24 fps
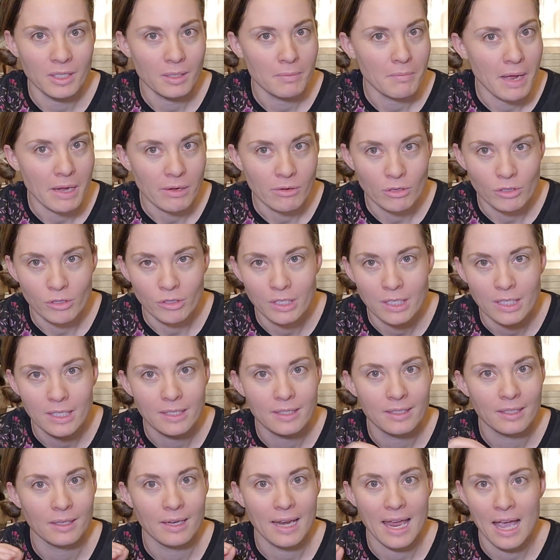and
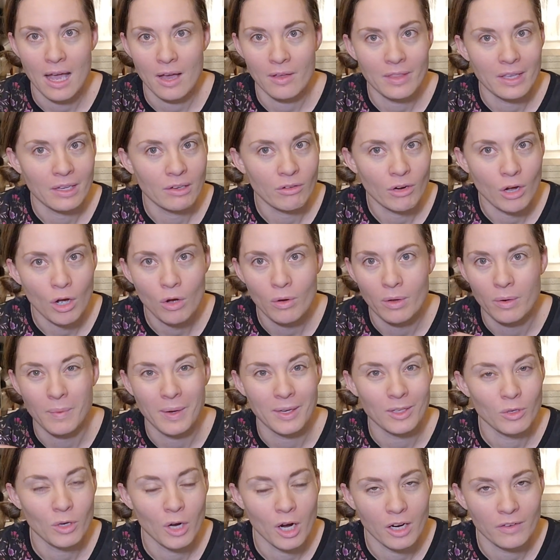microgreens and how they grow and
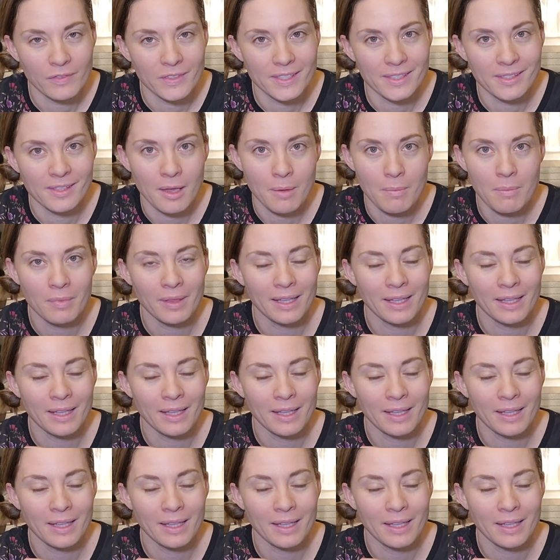when you harvest them,